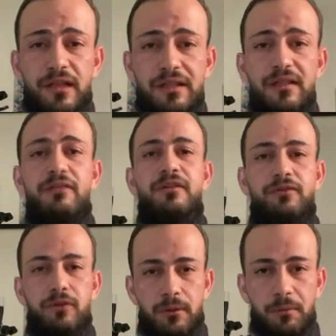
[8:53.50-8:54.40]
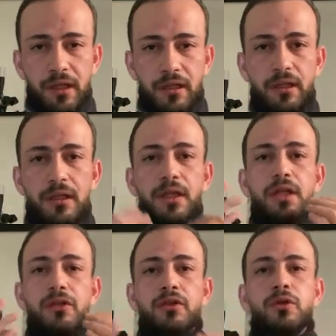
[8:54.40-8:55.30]
even for me
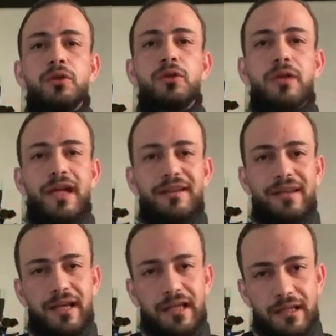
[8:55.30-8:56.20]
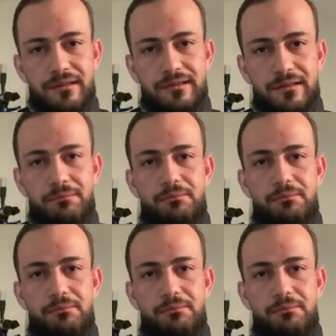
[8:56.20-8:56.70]
to locate the canals,